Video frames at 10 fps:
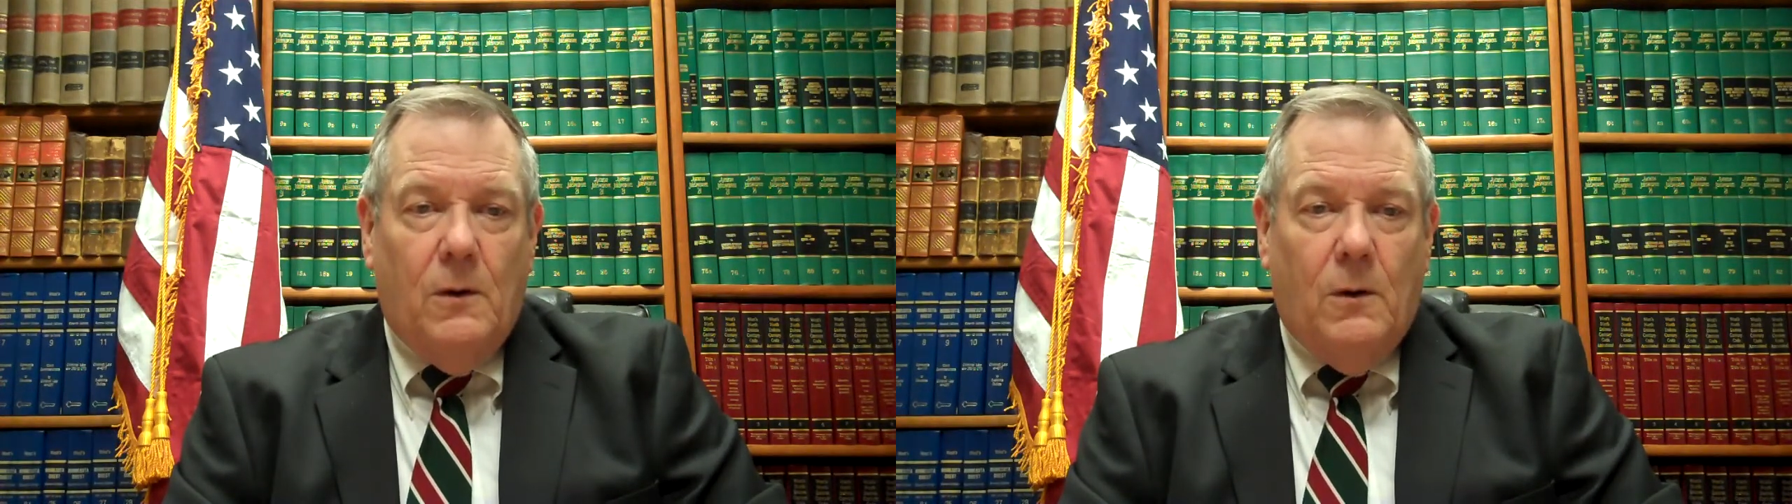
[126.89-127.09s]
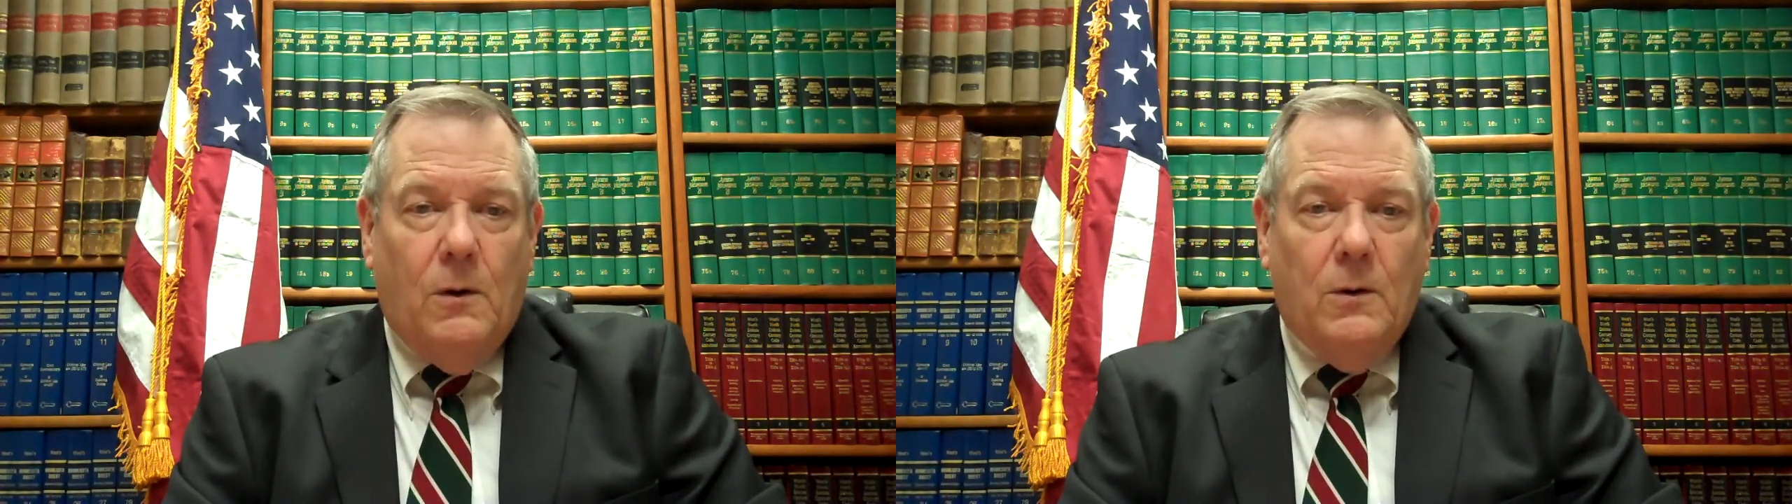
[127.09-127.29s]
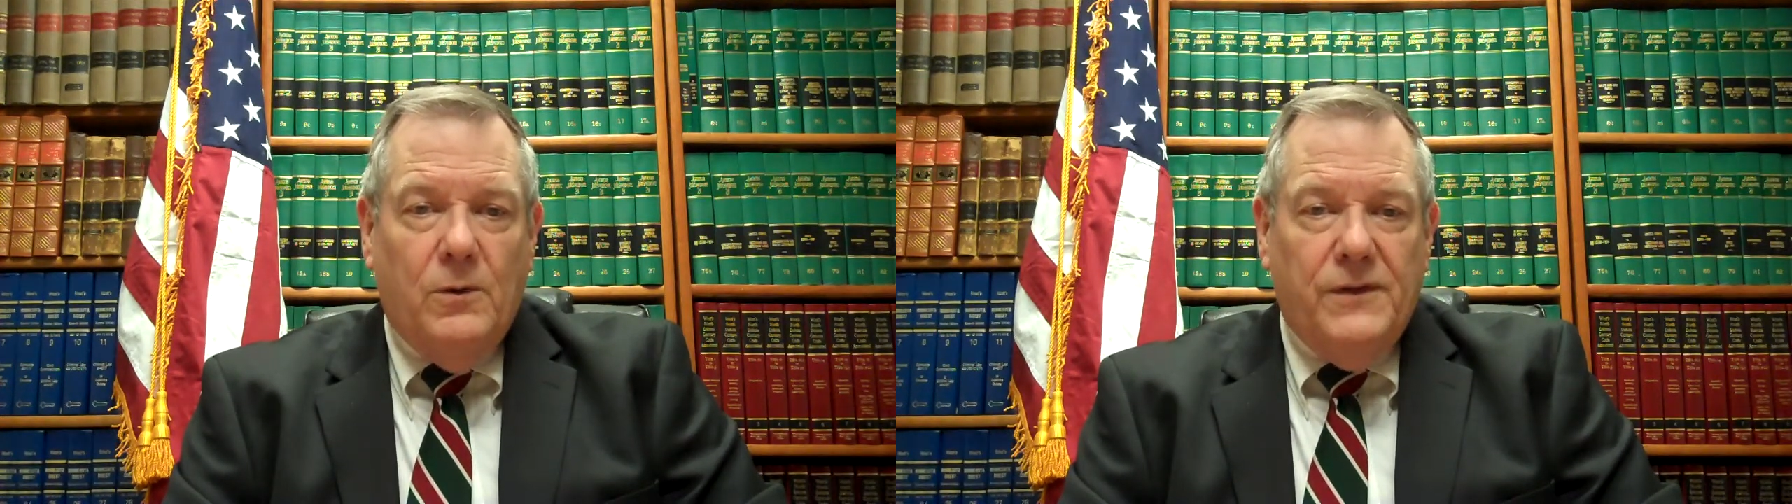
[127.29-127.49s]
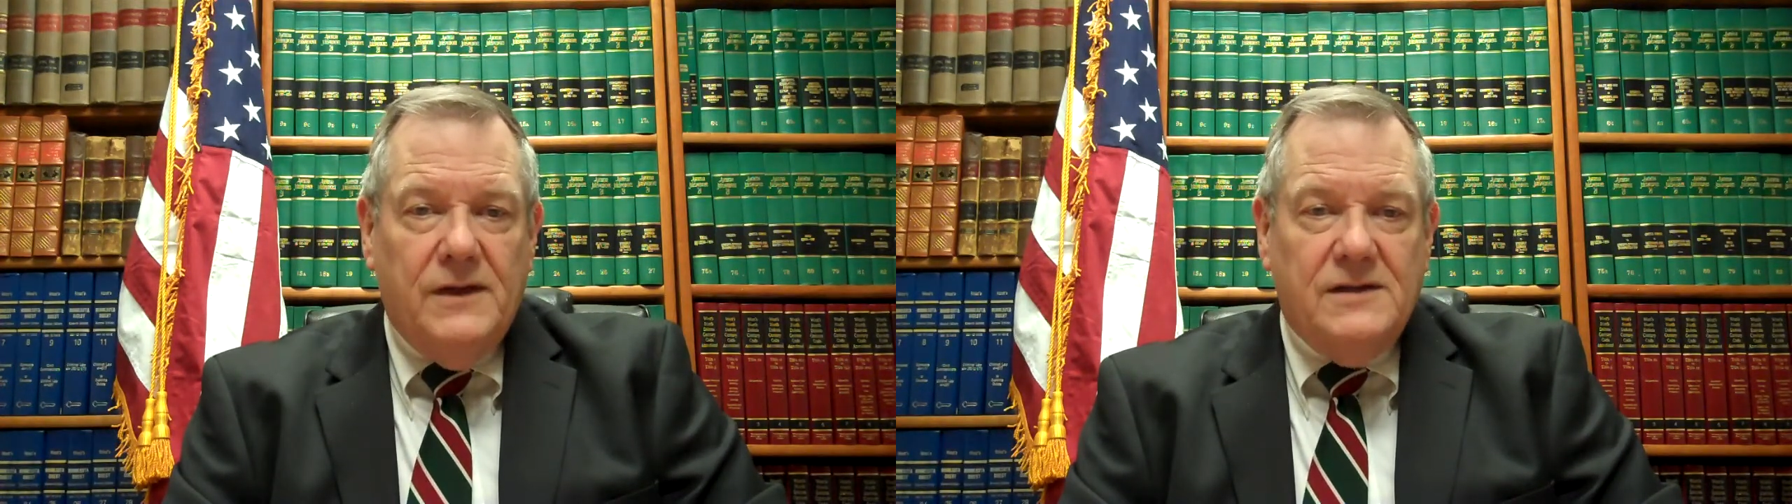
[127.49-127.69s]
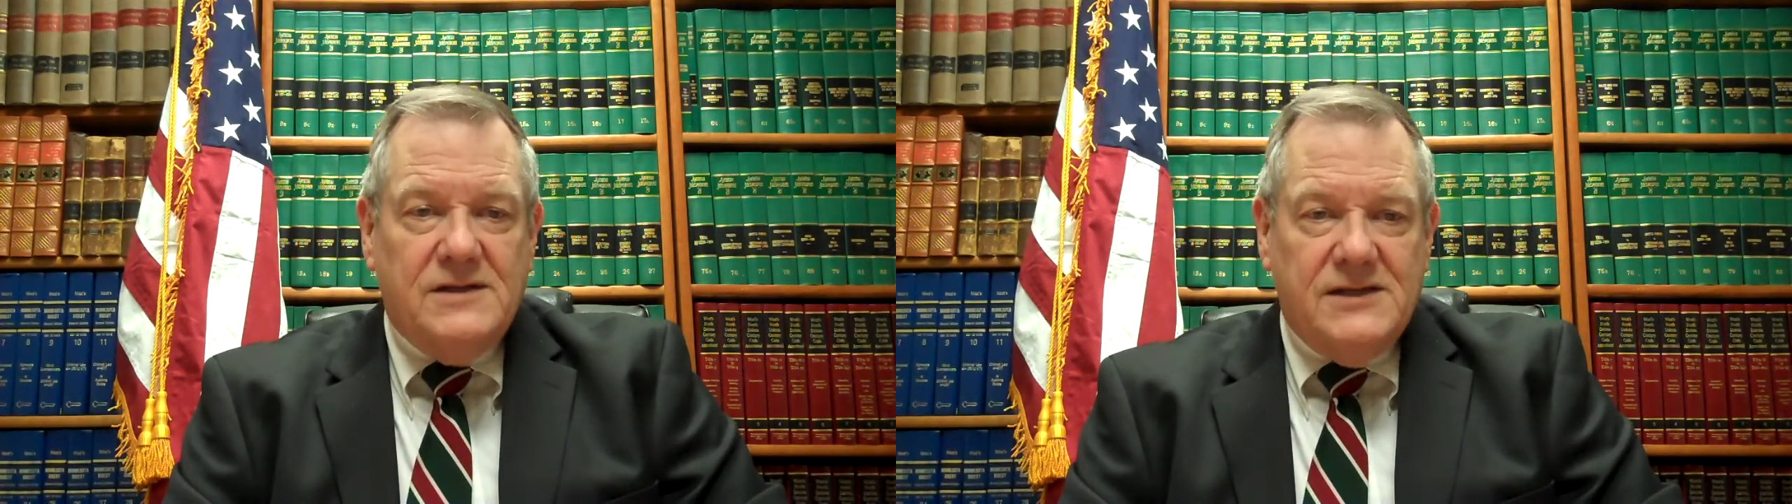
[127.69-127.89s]
or
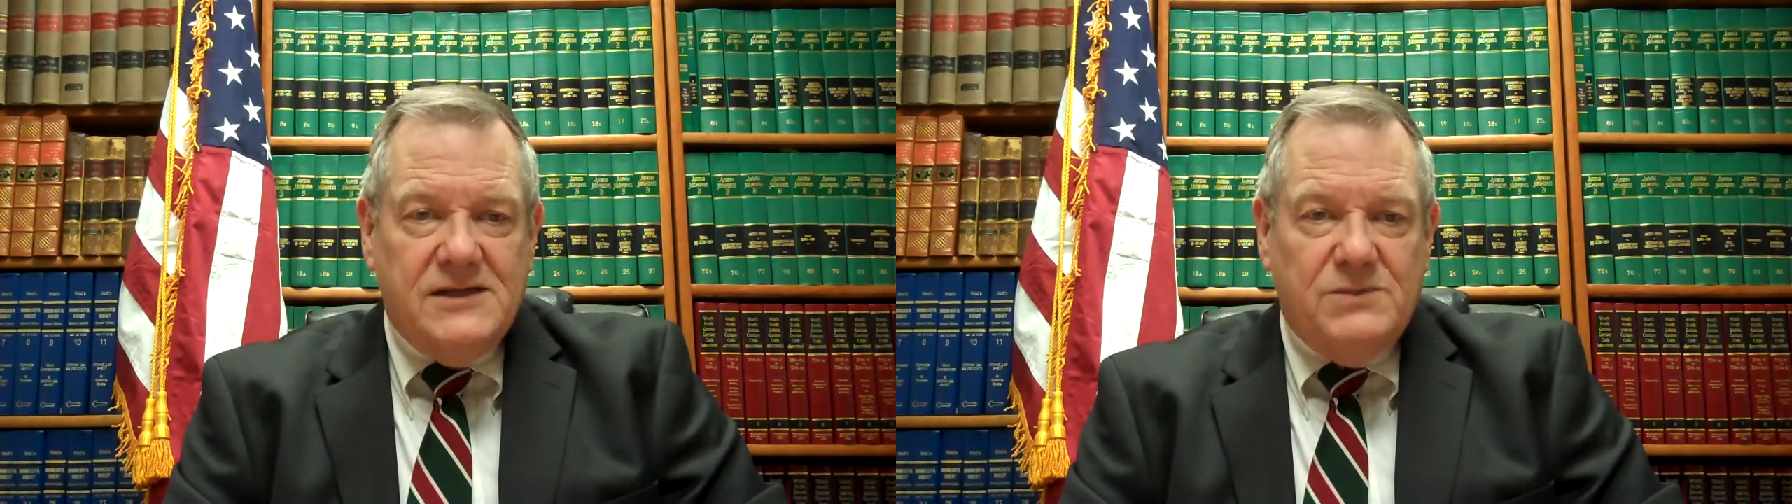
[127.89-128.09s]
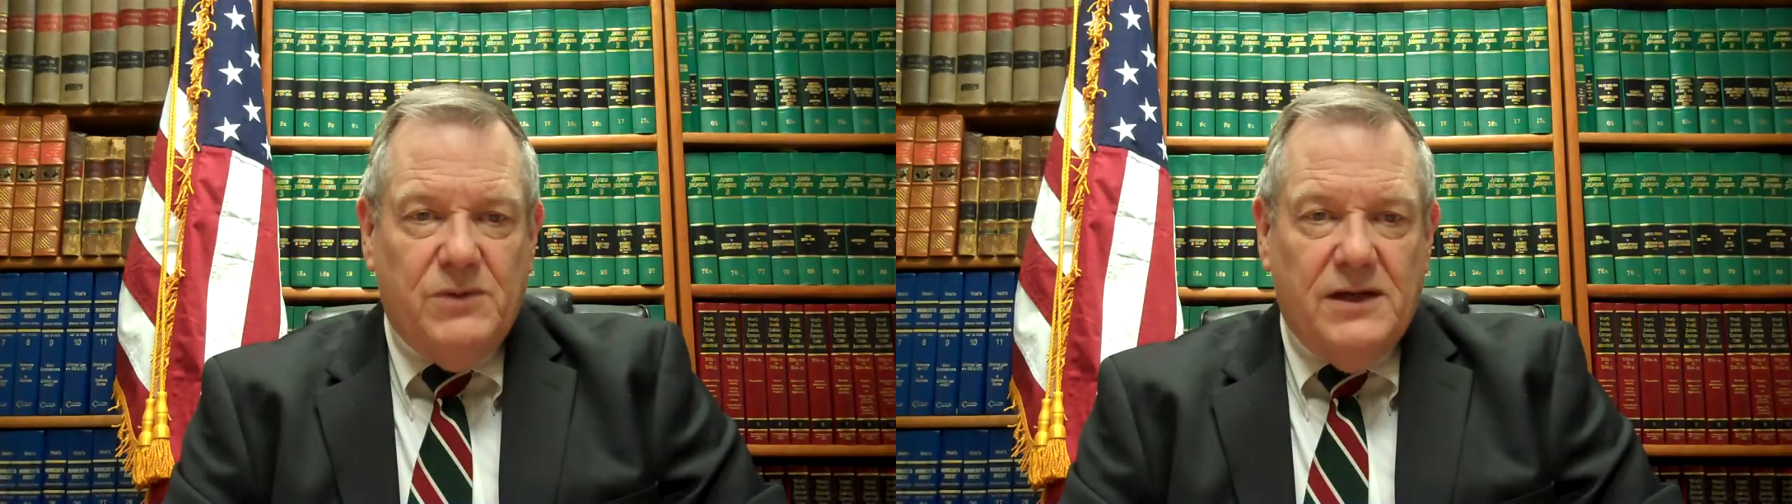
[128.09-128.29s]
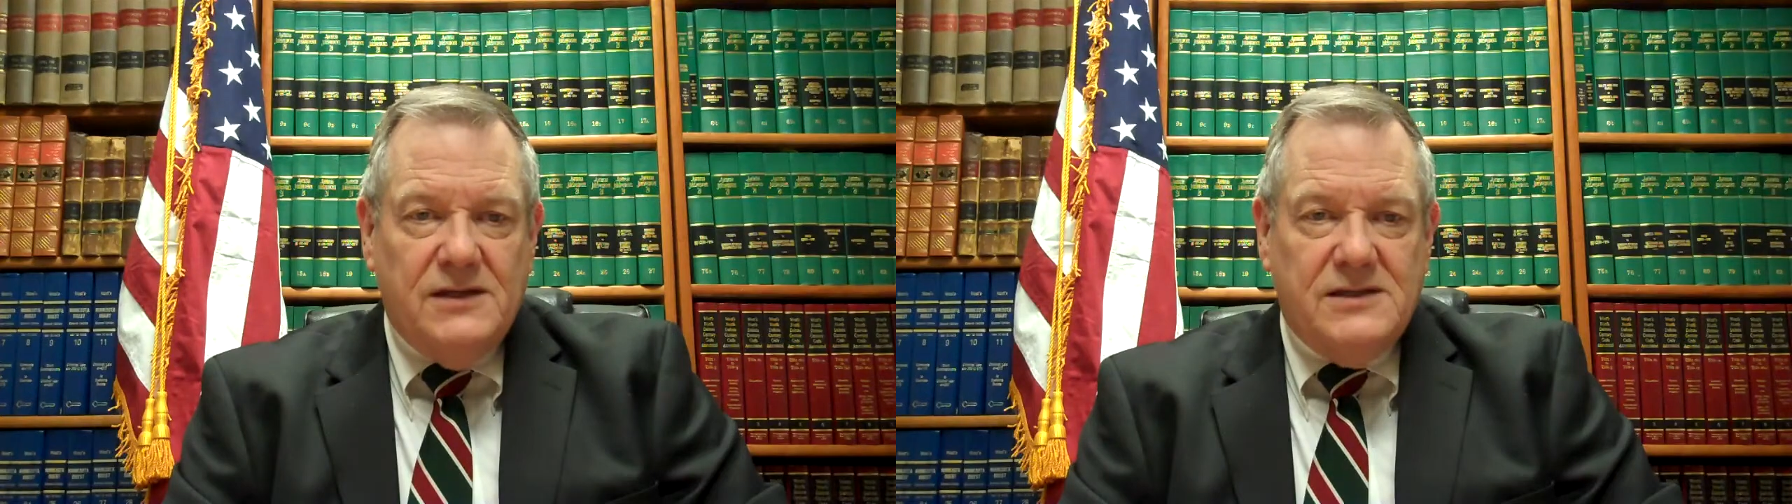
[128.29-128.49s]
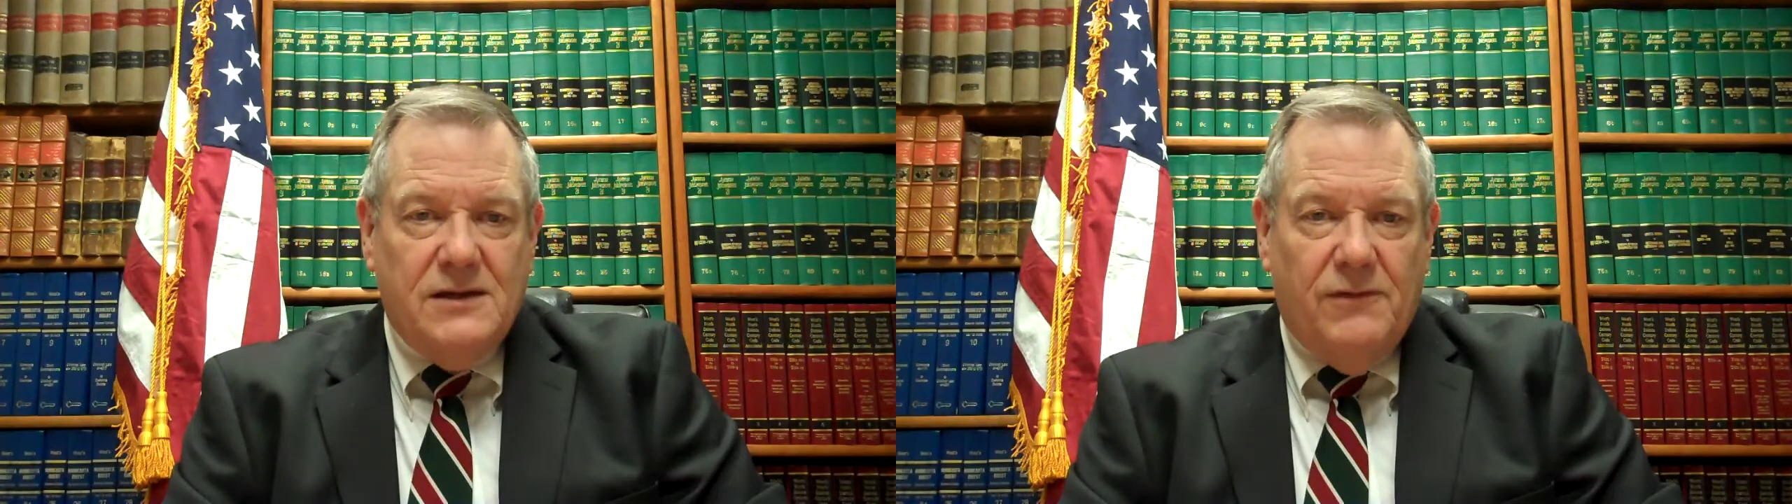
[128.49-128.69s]
within 6 months